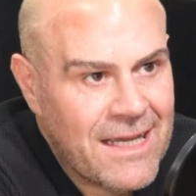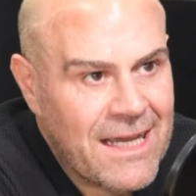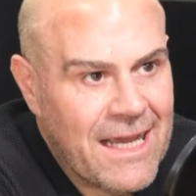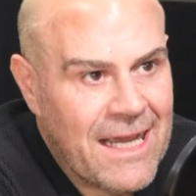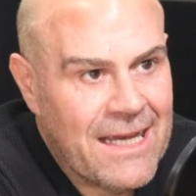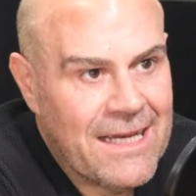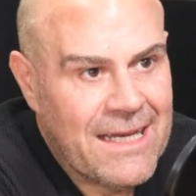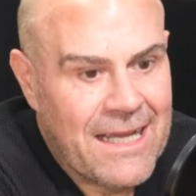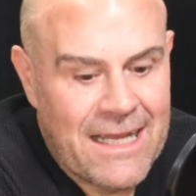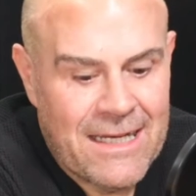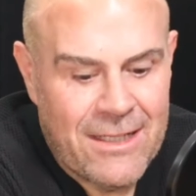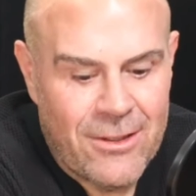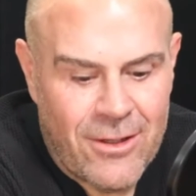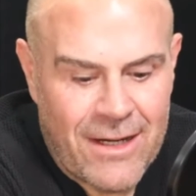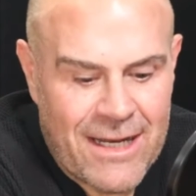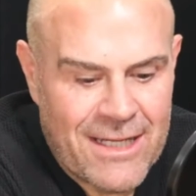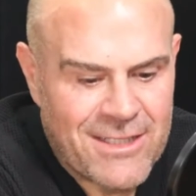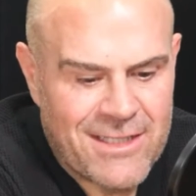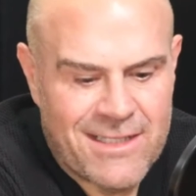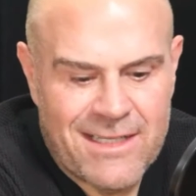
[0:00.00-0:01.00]
and not
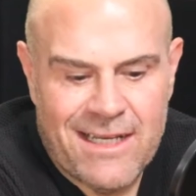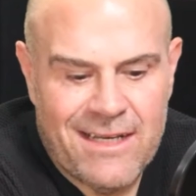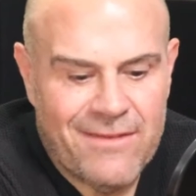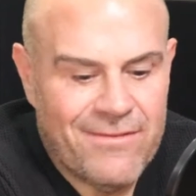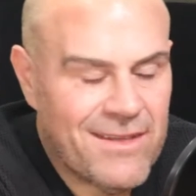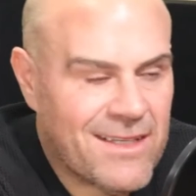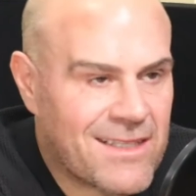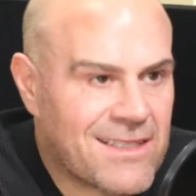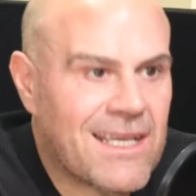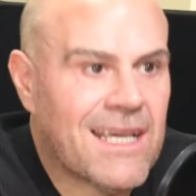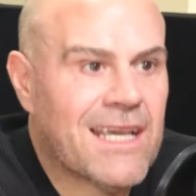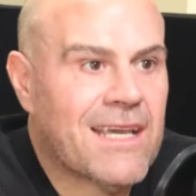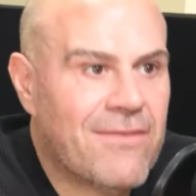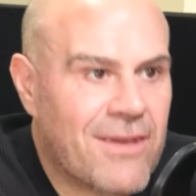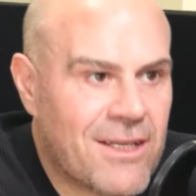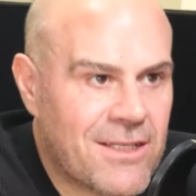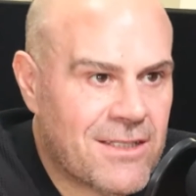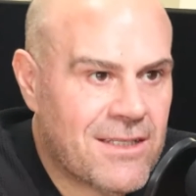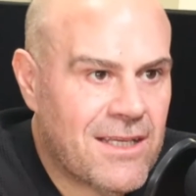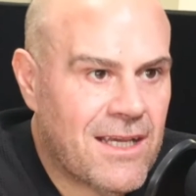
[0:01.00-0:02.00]
agitating for the sake of
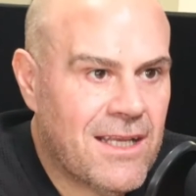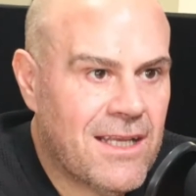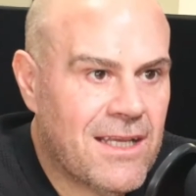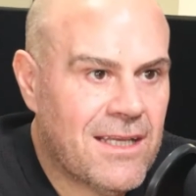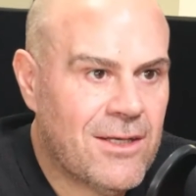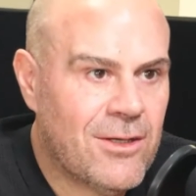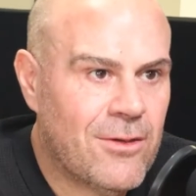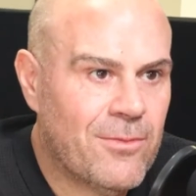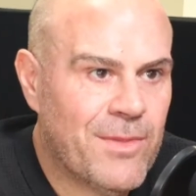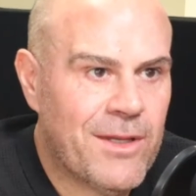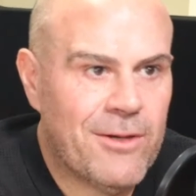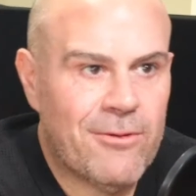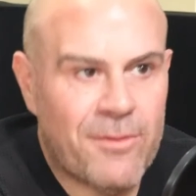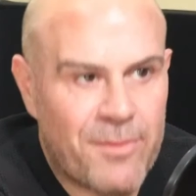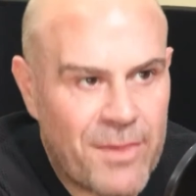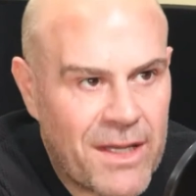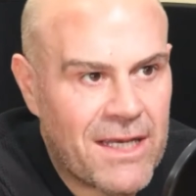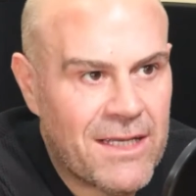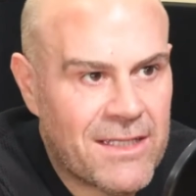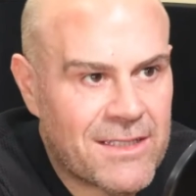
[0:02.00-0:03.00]
agitating, and not being
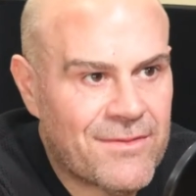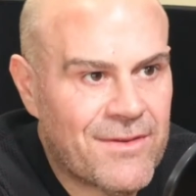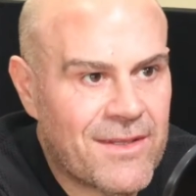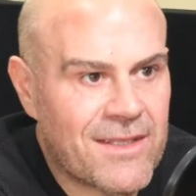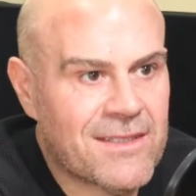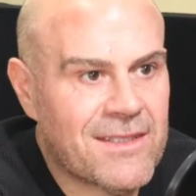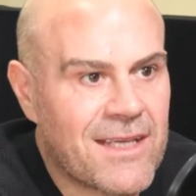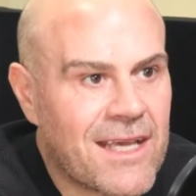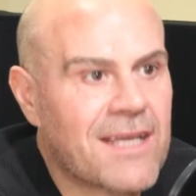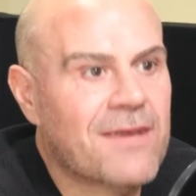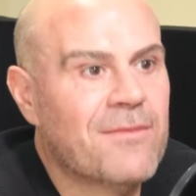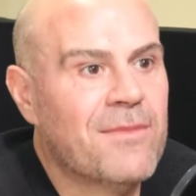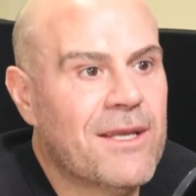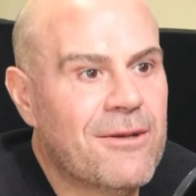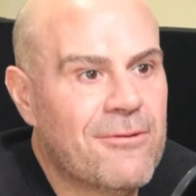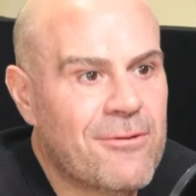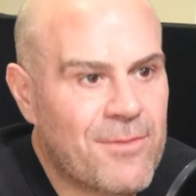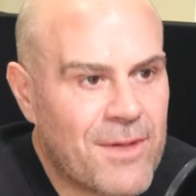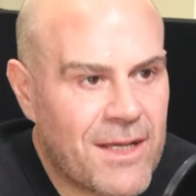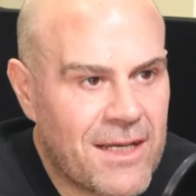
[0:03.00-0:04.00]
rebellious for the sake of being
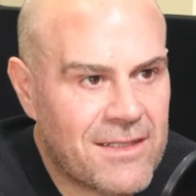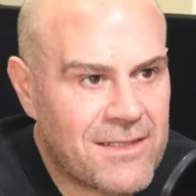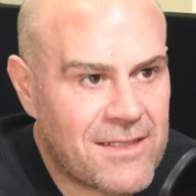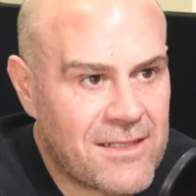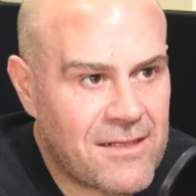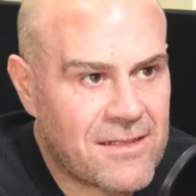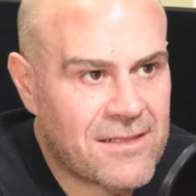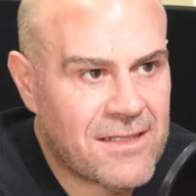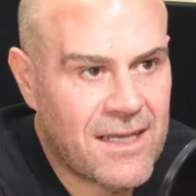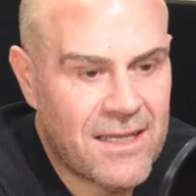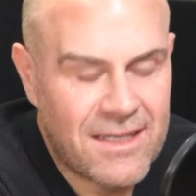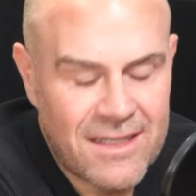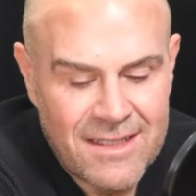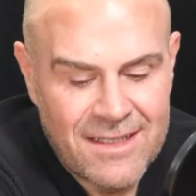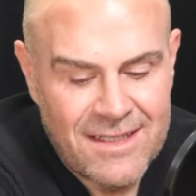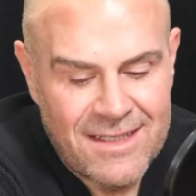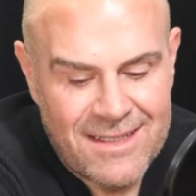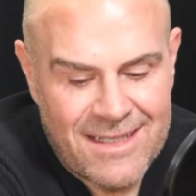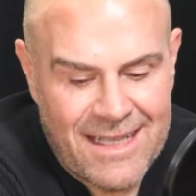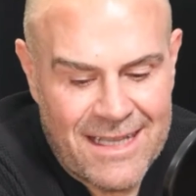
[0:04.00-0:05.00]
rebellious, as I say,
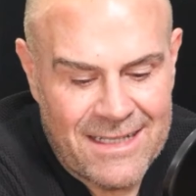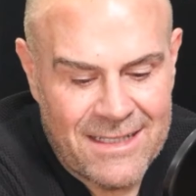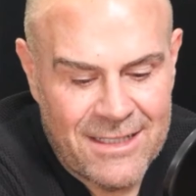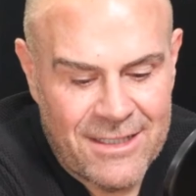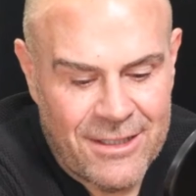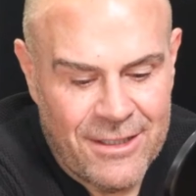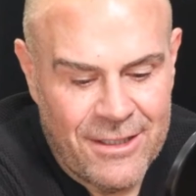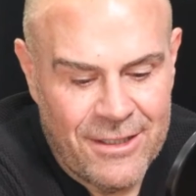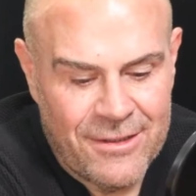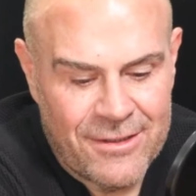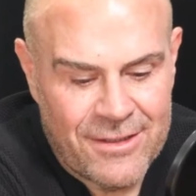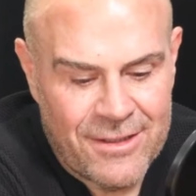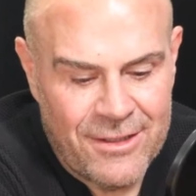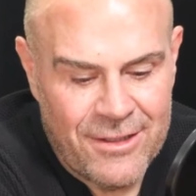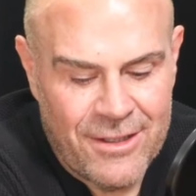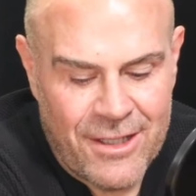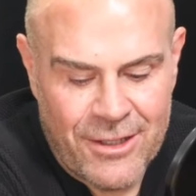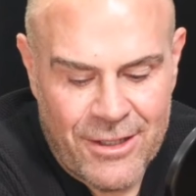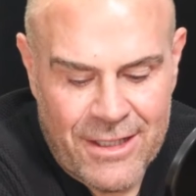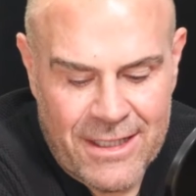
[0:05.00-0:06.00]
that you
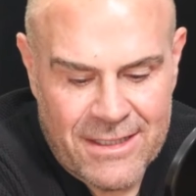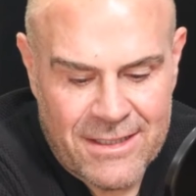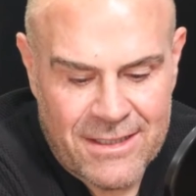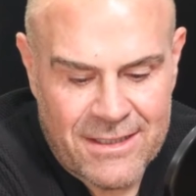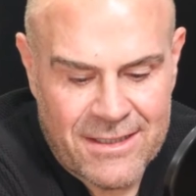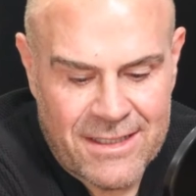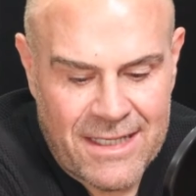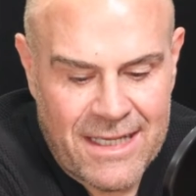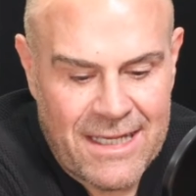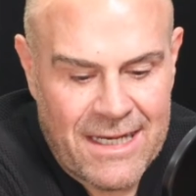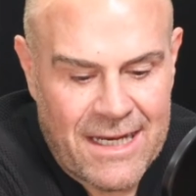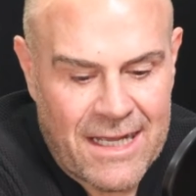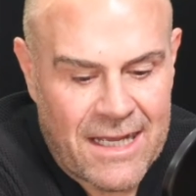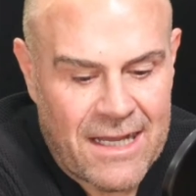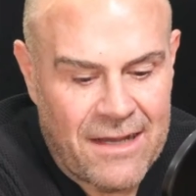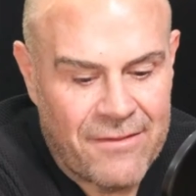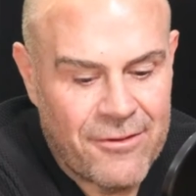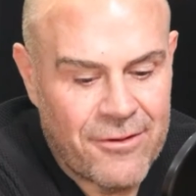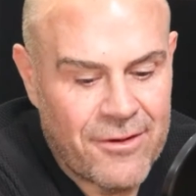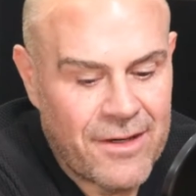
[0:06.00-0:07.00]
get to see and
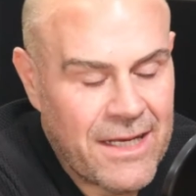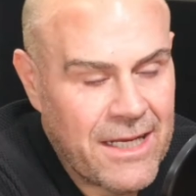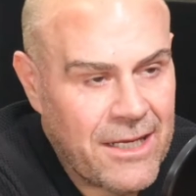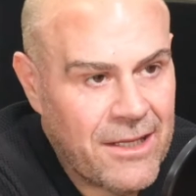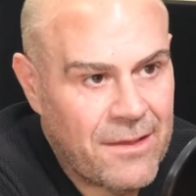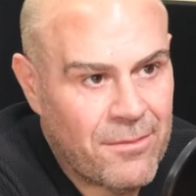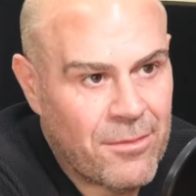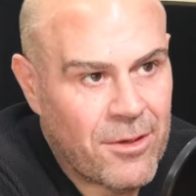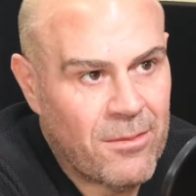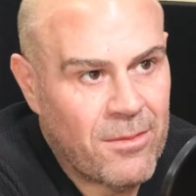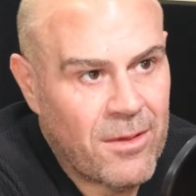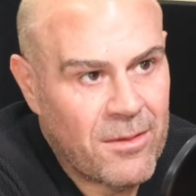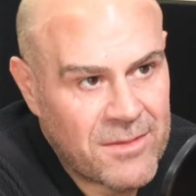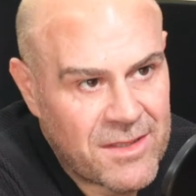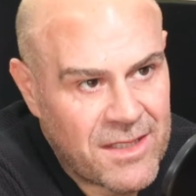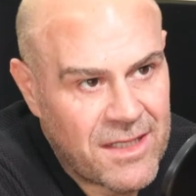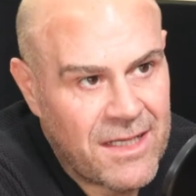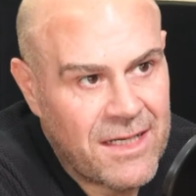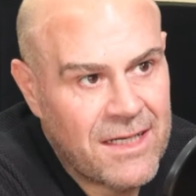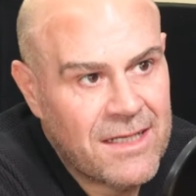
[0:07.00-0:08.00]
uncover and hear the problems
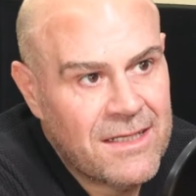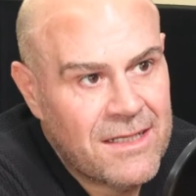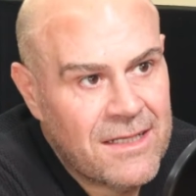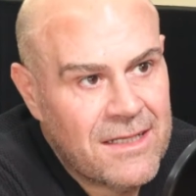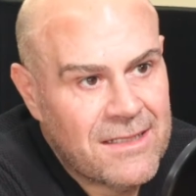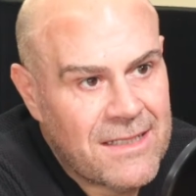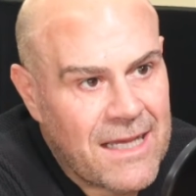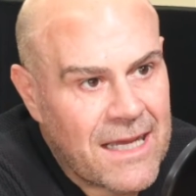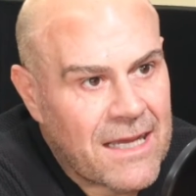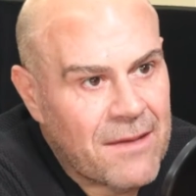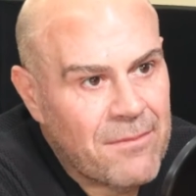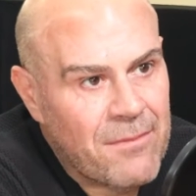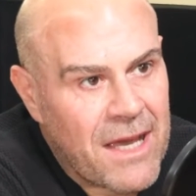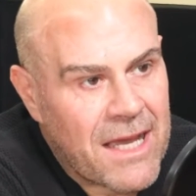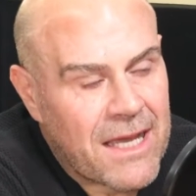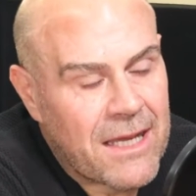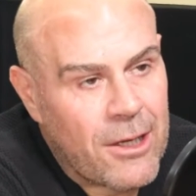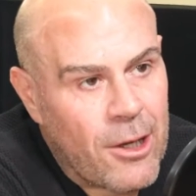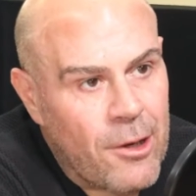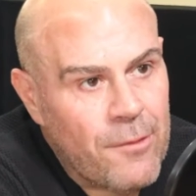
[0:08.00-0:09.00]
and then take them
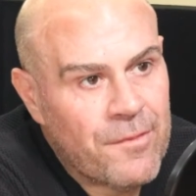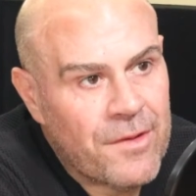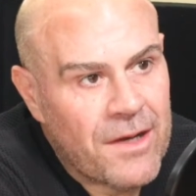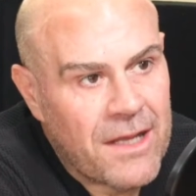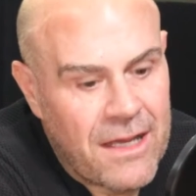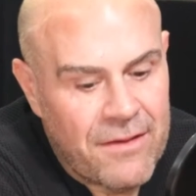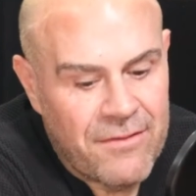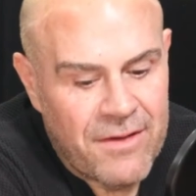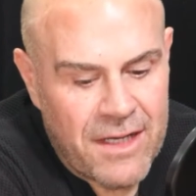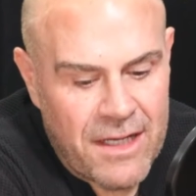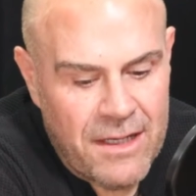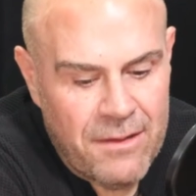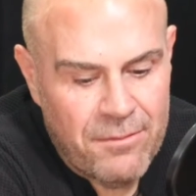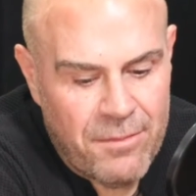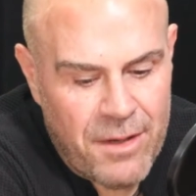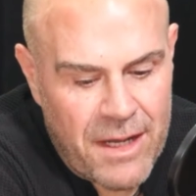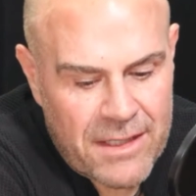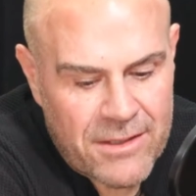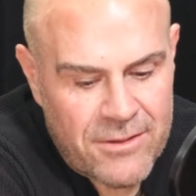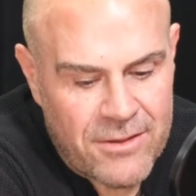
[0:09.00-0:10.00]
back and hopefully have an
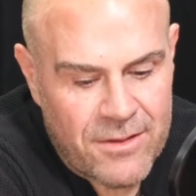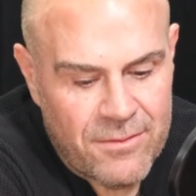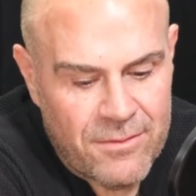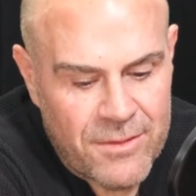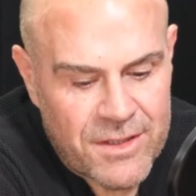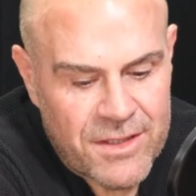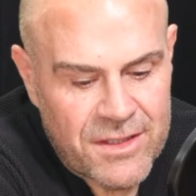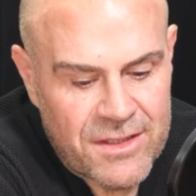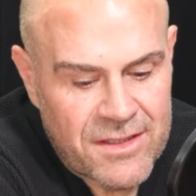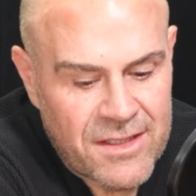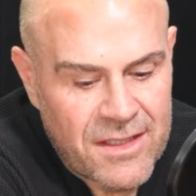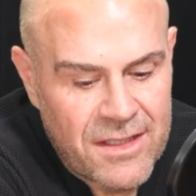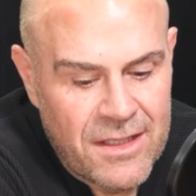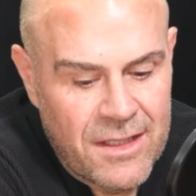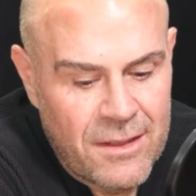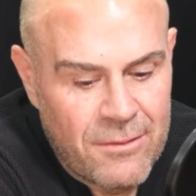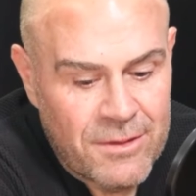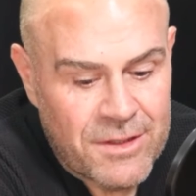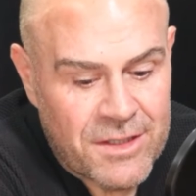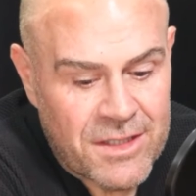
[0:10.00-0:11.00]
impact on them, which is
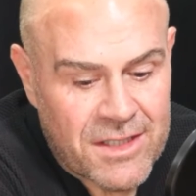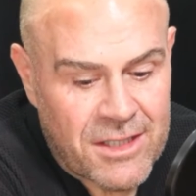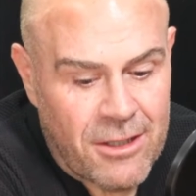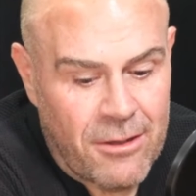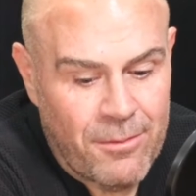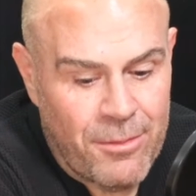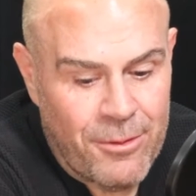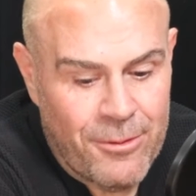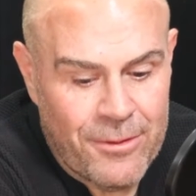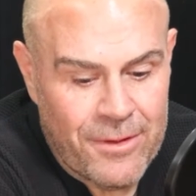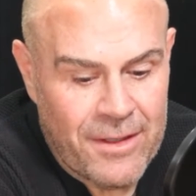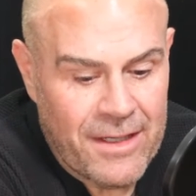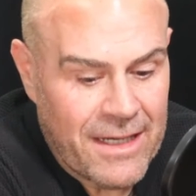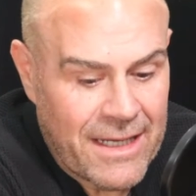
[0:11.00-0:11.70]
so important.